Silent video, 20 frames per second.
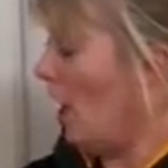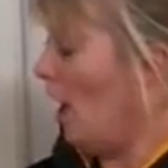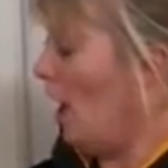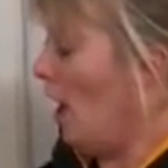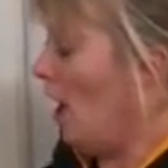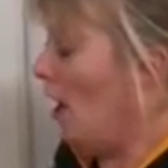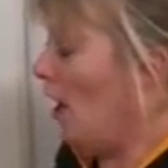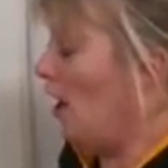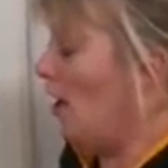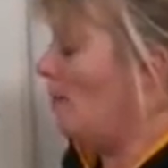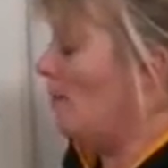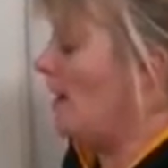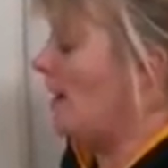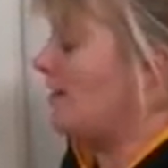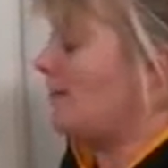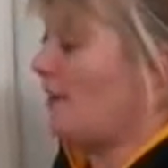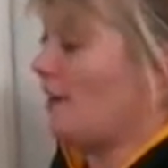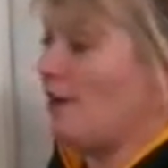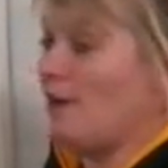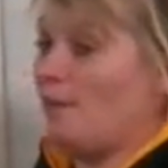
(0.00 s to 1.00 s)
um, it's
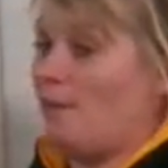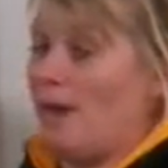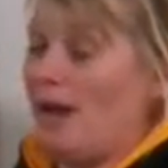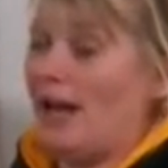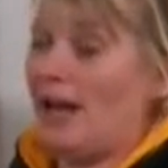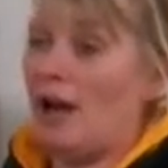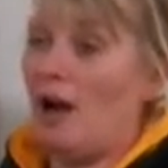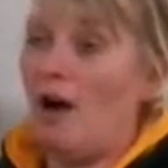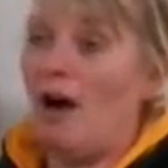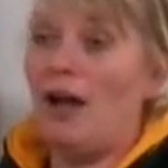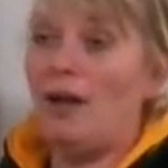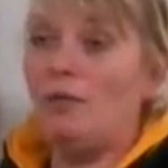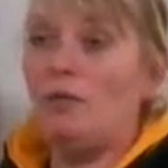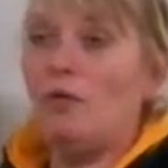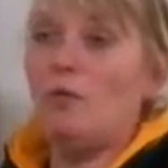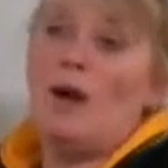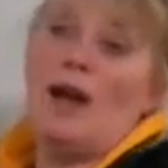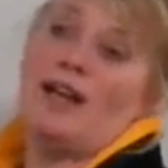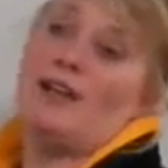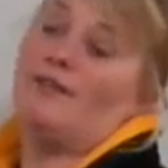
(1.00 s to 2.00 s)
very big. I will
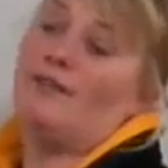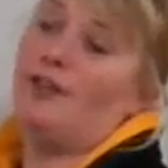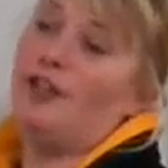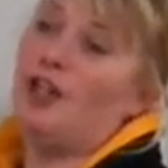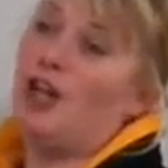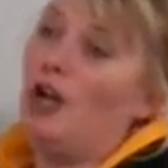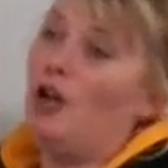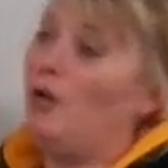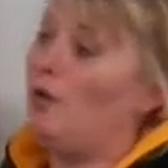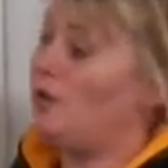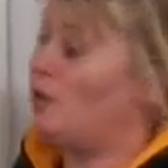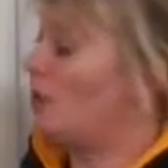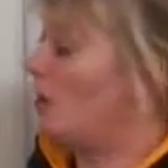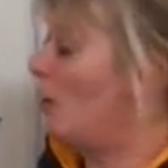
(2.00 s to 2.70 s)
wait for you